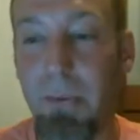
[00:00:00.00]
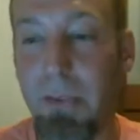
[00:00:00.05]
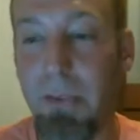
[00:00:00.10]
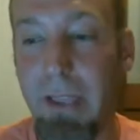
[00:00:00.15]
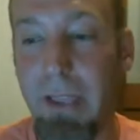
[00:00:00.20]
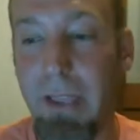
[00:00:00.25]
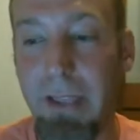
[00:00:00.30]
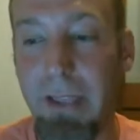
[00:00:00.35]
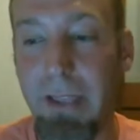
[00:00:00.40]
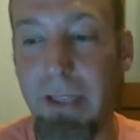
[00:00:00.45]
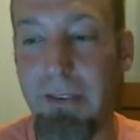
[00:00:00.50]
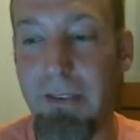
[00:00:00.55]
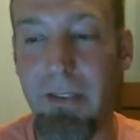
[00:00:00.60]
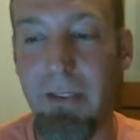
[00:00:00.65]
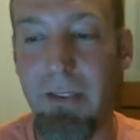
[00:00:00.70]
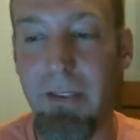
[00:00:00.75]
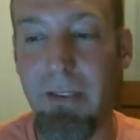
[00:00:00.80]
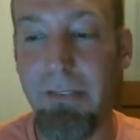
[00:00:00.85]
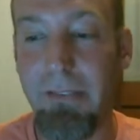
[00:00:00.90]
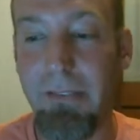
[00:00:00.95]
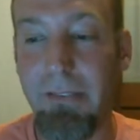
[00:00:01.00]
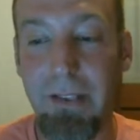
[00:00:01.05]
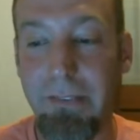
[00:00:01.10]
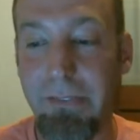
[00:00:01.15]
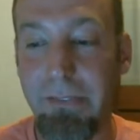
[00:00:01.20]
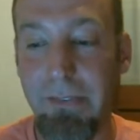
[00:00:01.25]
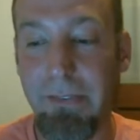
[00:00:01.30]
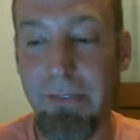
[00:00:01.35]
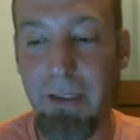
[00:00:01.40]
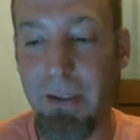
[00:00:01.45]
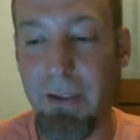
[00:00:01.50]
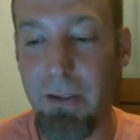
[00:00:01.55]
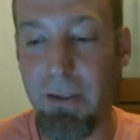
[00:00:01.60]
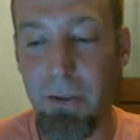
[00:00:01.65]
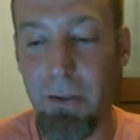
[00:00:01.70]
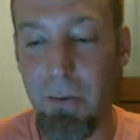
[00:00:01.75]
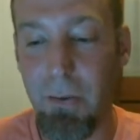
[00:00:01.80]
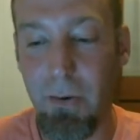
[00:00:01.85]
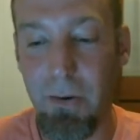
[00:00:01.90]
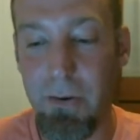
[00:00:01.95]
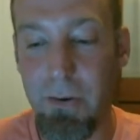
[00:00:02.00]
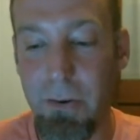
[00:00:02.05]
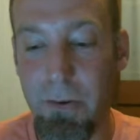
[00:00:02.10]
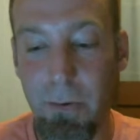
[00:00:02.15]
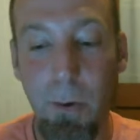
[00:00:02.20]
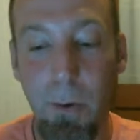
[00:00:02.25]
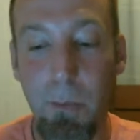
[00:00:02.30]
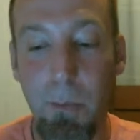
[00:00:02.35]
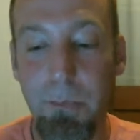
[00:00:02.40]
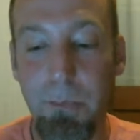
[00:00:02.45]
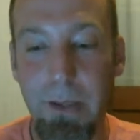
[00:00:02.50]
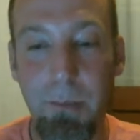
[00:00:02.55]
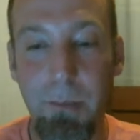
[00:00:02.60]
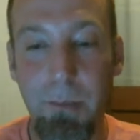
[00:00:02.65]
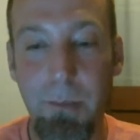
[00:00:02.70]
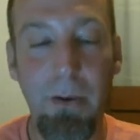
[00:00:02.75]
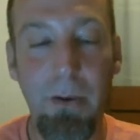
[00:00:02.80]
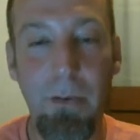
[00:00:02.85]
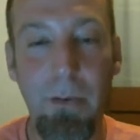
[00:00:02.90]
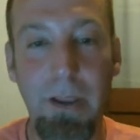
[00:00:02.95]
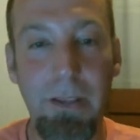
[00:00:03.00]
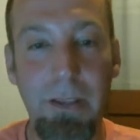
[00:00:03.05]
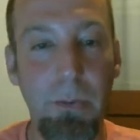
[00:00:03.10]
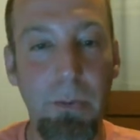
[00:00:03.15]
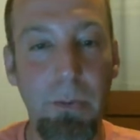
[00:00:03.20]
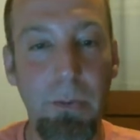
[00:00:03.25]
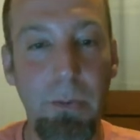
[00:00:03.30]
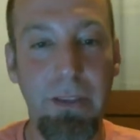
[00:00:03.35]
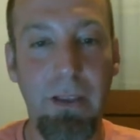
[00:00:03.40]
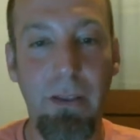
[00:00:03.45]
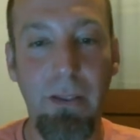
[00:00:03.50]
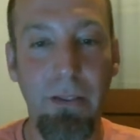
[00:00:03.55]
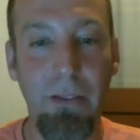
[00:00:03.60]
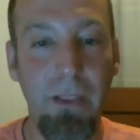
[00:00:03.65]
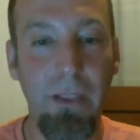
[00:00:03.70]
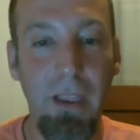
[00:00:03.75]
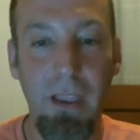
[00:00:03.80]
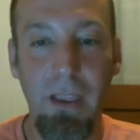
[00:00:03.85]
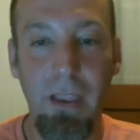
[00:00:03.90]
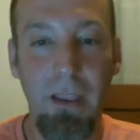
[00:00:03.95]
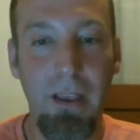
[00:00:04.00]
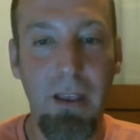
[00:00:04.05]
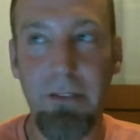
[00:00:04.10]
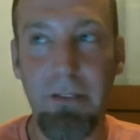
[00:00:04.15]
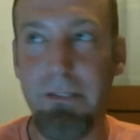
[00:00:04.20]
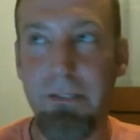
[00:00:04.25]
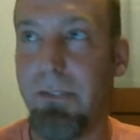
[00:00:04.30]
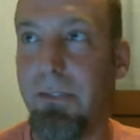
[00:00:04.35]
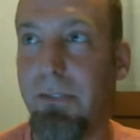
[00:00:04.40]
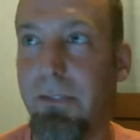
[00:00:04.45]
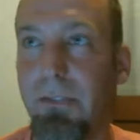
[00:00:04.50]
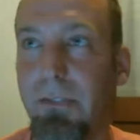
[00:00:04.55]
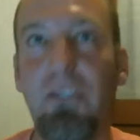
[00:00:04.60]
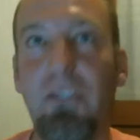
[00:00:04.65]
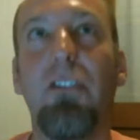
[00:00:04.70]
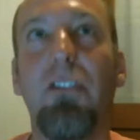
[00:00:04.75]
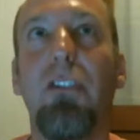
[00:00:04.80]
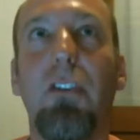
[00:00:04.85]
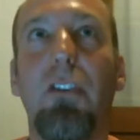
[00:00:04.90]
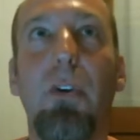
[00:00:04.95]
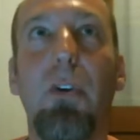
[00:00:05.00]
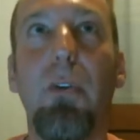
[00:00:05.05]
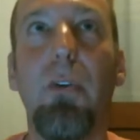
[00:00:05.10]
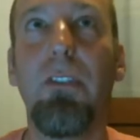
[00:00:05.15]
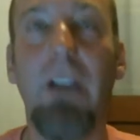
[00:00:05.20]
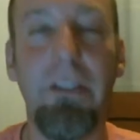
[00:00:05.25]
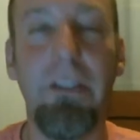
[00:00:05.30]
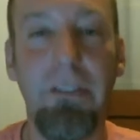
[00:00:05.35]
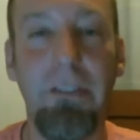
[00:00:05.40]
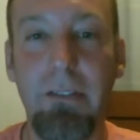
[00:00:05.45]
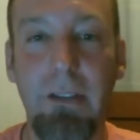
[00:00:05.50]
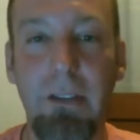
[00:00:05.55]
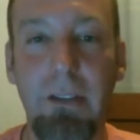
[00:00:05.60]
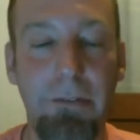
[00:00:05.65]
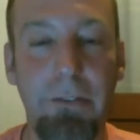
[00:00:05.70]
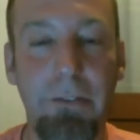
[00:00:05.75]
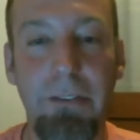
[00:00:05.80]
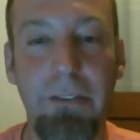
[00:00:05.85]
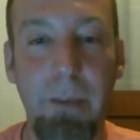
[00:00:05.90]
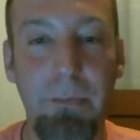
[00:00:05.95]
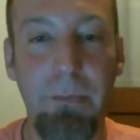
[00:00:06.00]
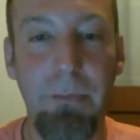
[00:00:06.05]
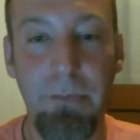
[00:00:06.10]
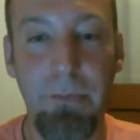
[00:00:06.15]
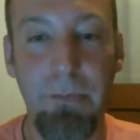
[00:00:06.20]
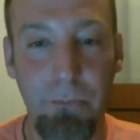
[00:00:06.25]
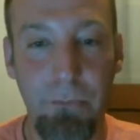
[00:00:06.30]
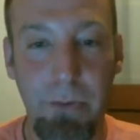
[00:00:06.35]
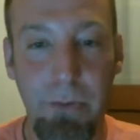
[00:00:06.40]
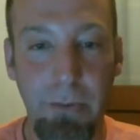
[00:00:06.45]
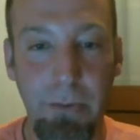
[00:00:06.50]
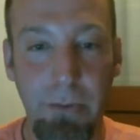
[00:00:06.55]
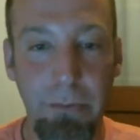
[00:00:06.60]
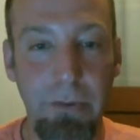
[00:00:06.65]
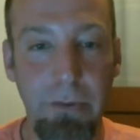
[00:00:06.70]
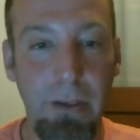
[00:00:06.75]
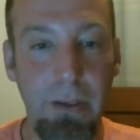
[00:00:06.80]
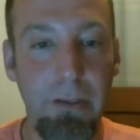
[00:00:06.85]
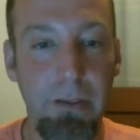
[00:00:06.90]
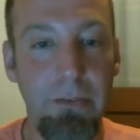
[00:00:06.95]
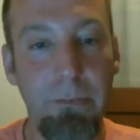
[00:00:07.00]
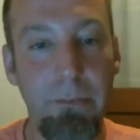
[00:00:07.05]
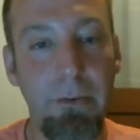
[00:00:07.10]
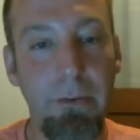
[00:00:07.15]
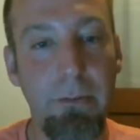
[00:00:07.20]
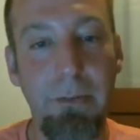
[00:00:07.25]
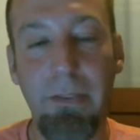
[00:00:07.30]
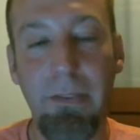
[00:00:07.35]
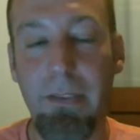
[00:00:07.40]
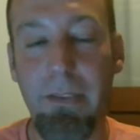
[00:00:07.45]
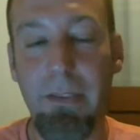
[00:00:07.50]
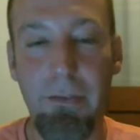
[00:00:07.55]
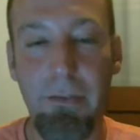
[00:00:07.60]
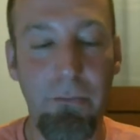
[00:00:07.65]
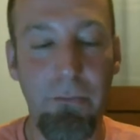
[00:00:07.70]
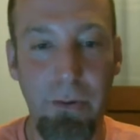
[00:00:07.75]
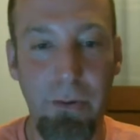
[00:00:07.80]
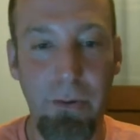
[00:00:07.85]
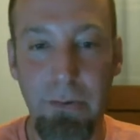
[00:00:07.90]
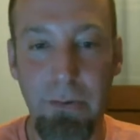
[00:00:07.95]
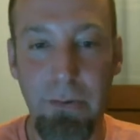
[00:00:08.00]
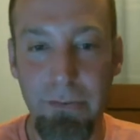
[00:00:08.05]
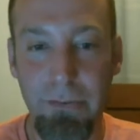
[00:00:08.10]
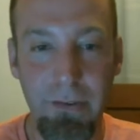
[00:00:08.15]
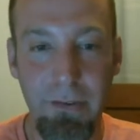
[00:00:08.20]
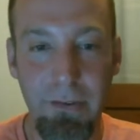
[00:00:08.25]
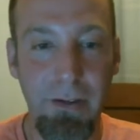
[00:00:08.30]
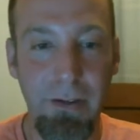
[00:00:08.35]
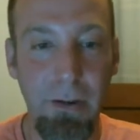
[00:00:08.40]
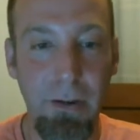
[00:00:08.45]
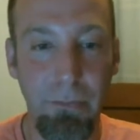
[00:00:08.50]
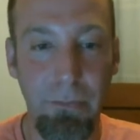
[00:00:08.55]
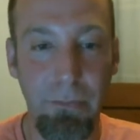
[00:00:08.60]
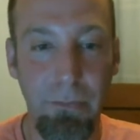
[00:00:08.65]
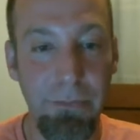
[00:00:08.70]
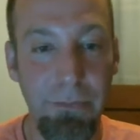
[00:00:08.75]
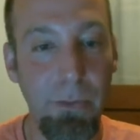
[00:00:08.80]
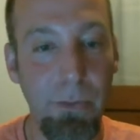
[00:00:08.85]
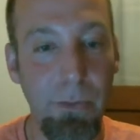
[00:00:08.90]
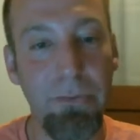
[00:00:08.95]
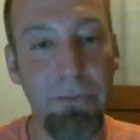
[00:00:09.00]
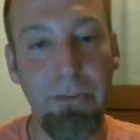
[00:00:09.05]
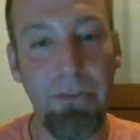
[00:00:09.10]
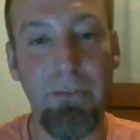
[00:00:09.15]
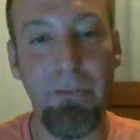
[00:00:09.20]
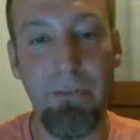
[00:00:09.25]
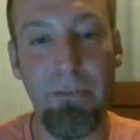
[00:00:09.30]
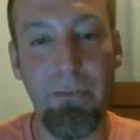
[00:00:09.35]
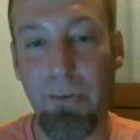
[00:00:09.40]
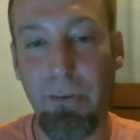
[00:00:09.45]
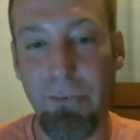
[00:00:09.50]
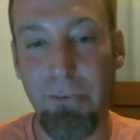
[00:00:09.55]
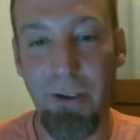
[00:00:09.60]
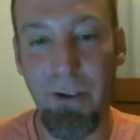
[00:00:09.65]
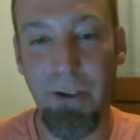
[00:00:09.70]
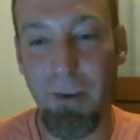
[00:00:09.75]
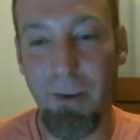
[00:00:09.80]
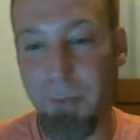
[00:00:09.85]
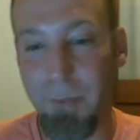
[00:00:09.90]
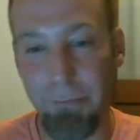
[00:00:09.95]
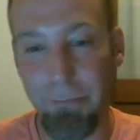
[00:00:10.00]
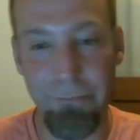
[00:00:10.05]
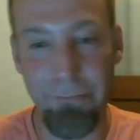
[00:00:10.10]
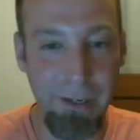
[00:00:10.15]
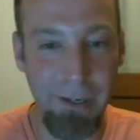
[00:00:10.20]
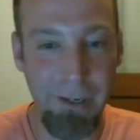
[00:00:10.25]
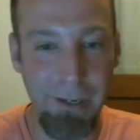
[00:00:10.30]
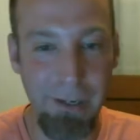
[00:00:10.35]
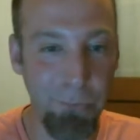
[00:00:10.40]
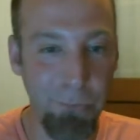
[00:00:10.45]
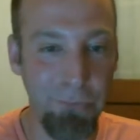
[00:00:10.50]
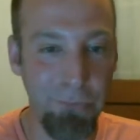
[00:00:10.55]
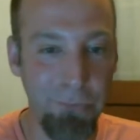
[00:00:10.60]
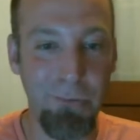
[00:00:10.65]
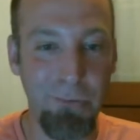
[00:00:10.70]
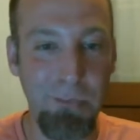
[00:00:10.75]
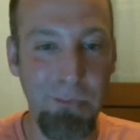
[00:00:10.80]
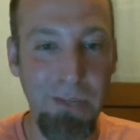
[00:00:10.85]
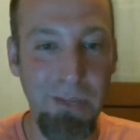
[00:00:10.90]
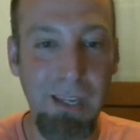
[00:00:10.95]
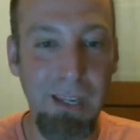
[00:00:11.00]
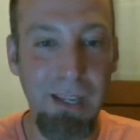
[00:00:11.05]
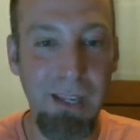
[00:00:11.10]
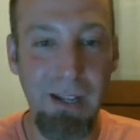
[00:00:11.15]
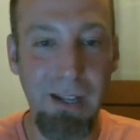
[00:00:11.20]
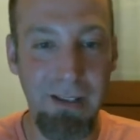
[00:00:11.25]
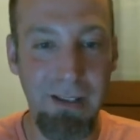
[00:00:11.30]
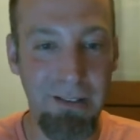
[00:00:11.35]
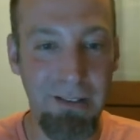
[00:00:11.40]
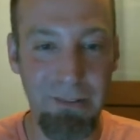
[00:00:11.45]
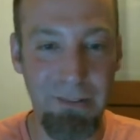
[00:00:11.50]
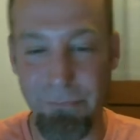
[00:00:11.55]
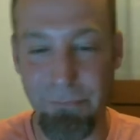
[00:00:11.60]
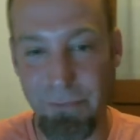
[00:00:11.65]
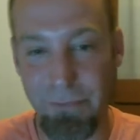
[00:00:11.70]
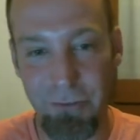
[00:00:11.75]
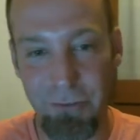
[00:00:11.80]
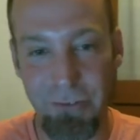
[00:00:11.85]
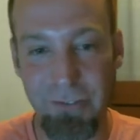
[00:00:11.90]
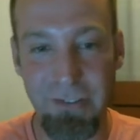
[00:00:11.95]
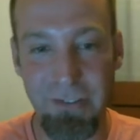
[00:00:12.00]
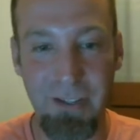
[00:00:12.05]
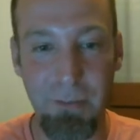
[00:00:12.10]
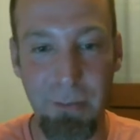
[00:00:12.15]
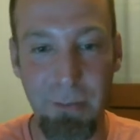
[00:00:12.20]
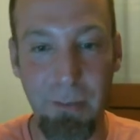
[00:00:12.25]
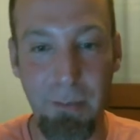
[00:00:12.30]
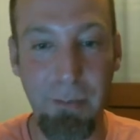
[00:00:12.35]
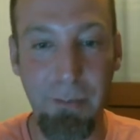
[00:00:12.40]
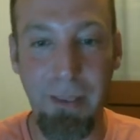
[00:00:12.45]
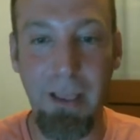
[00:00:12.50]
as, let's say you're Home Depot and you sell 24 different types of drills, and someone could be leaving drills, reviews on these drills talking about the variable speed and its efficiency and blah, blah, blah.